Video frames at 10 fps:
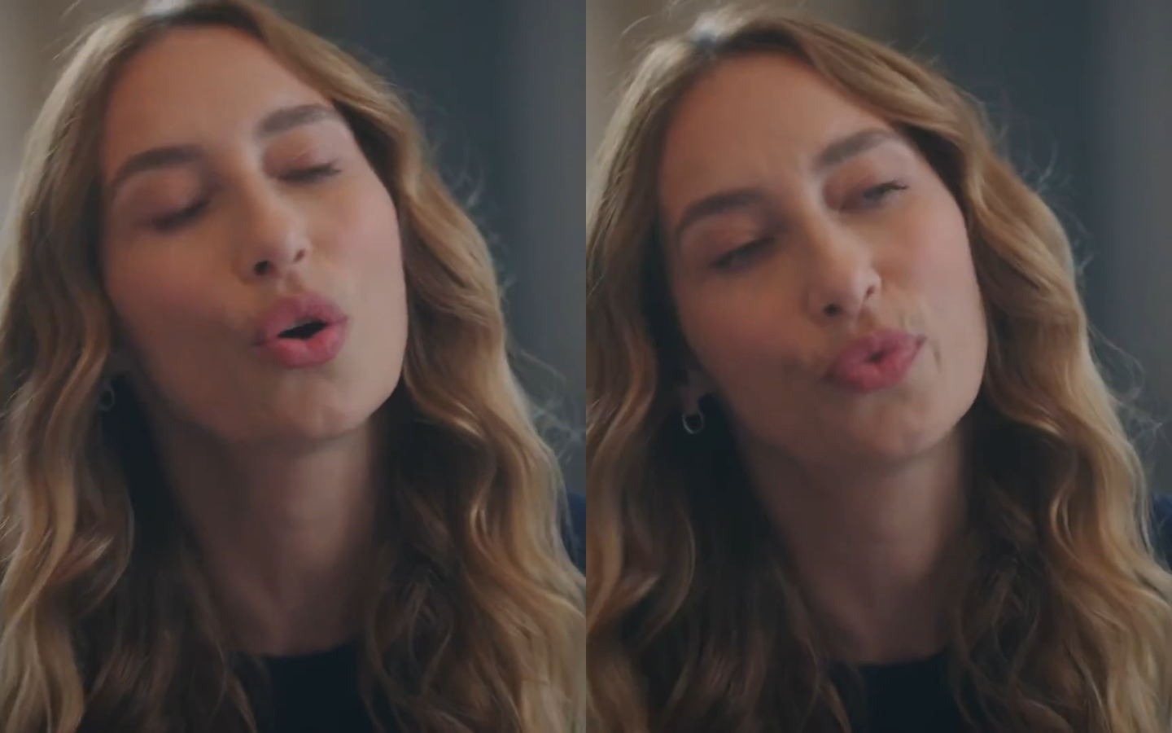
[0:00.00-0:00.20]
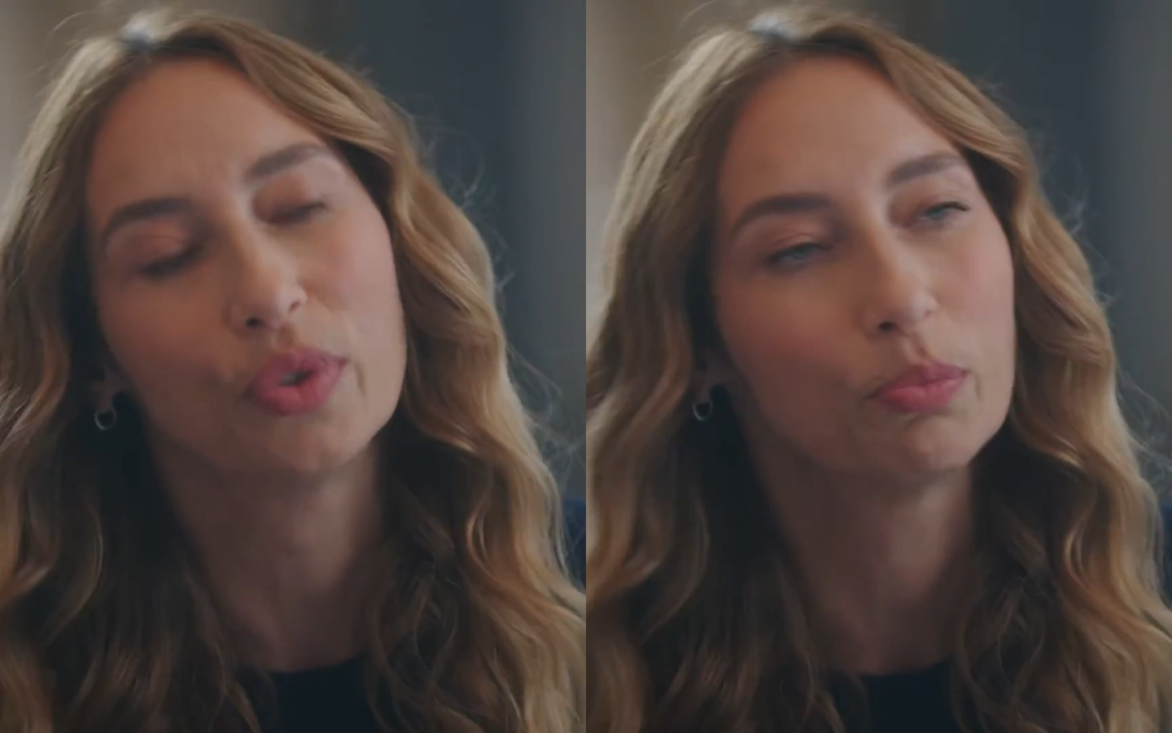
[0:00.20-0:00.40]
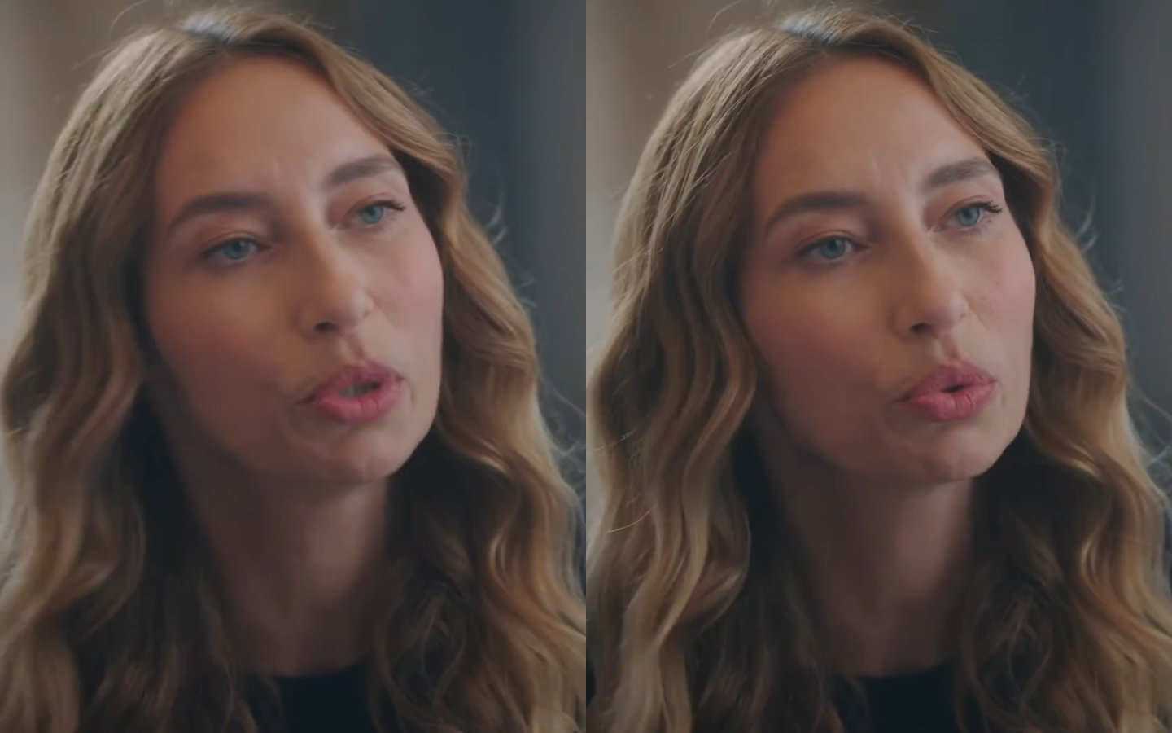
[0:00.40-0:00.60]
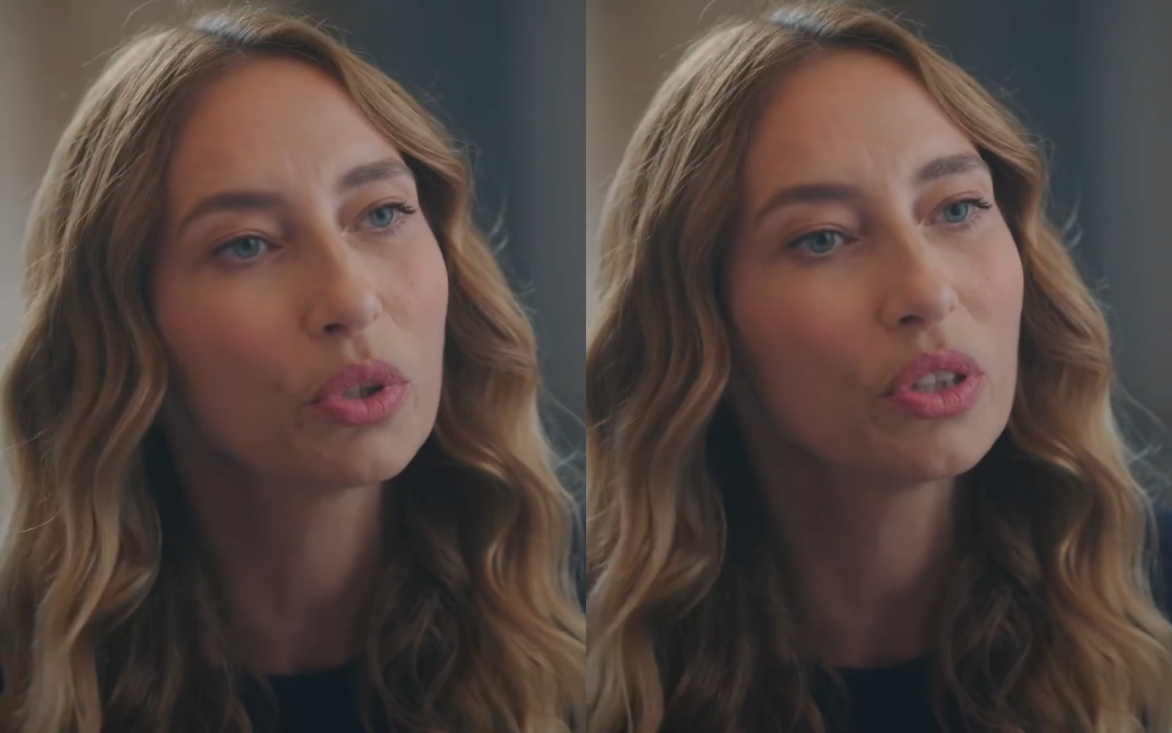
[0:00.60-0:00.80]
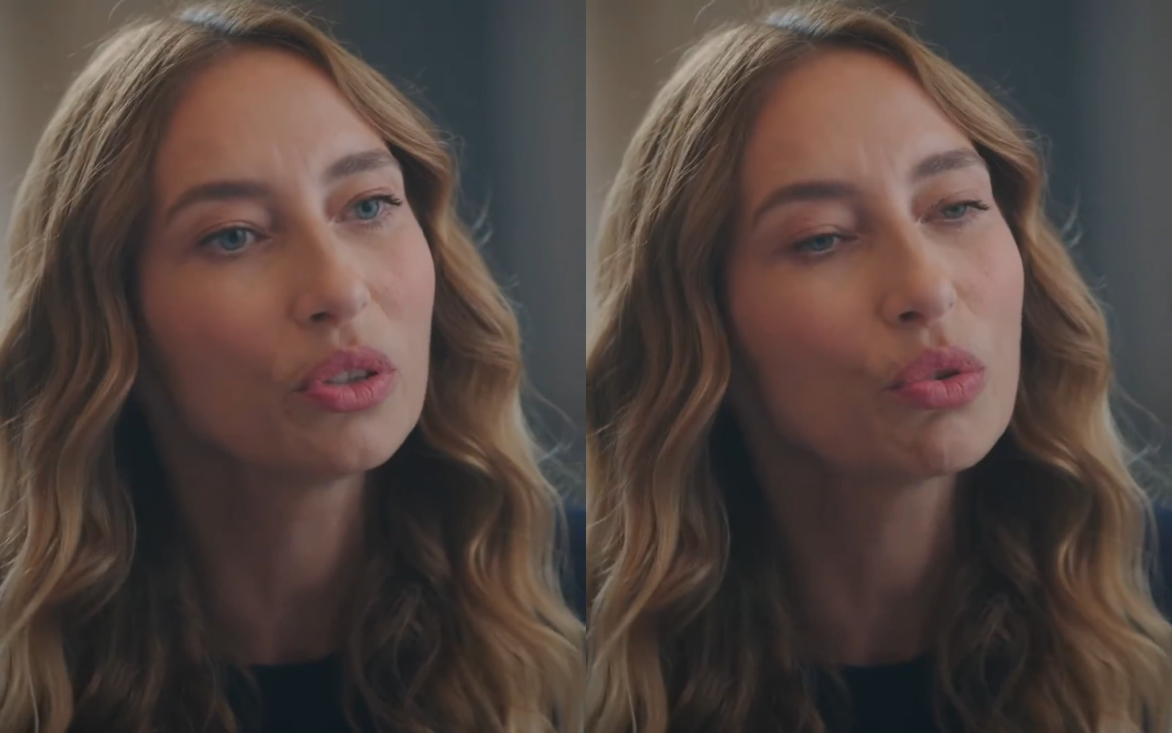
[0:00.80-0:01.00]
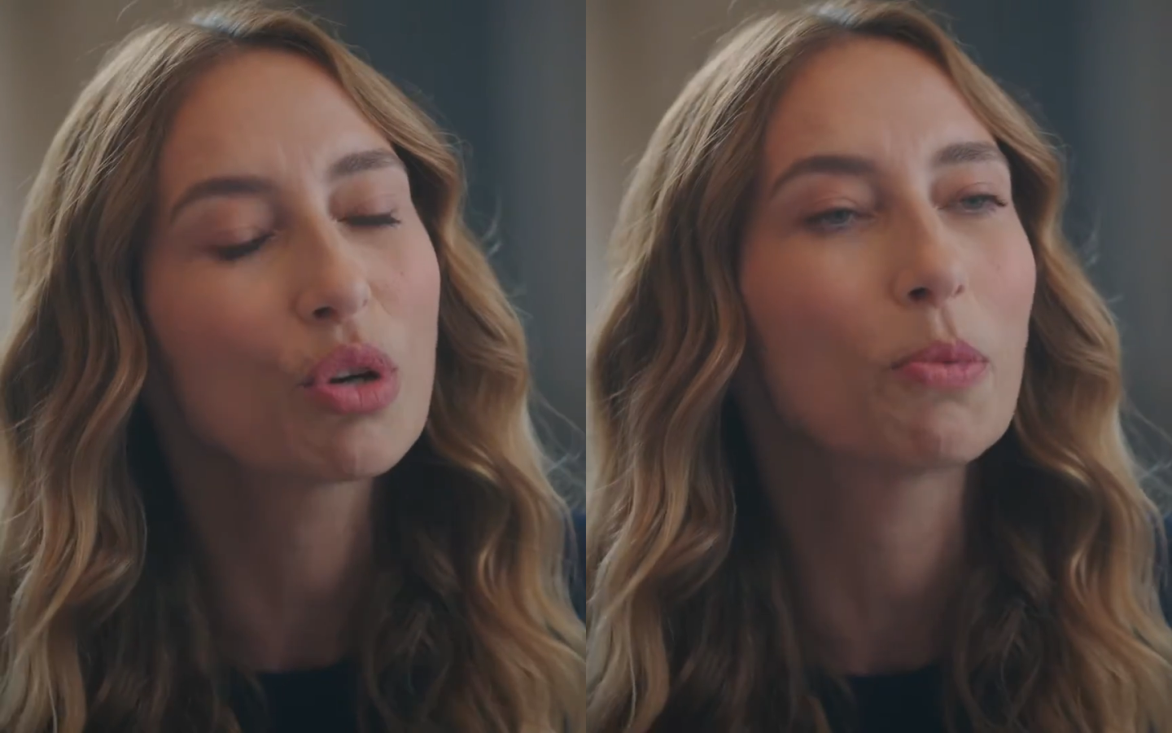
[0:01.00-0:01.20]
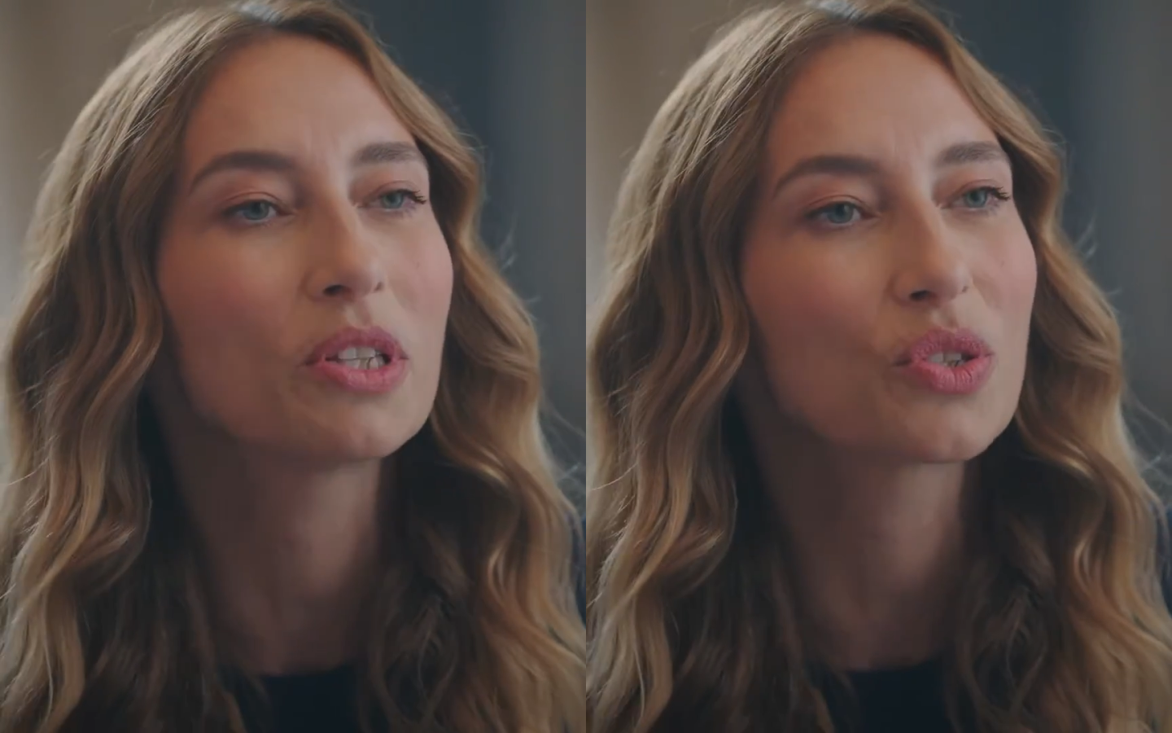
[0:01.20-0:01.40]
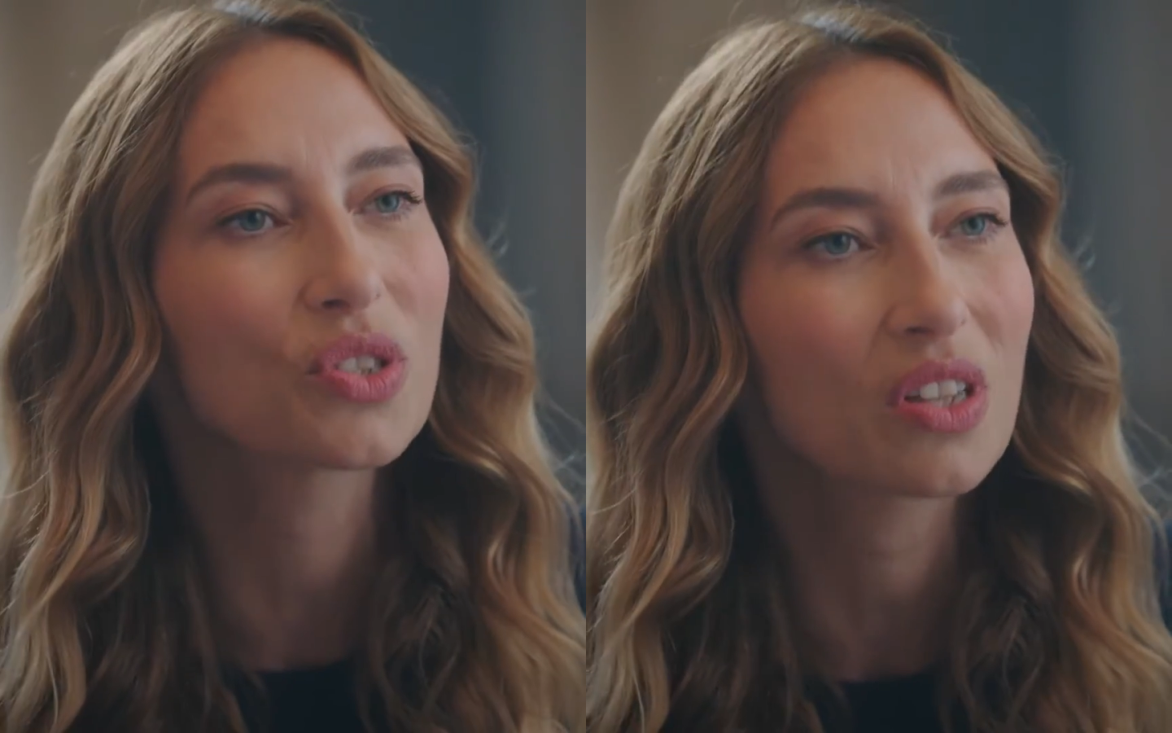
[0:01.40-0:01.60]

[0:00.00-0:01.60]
often between Europe and the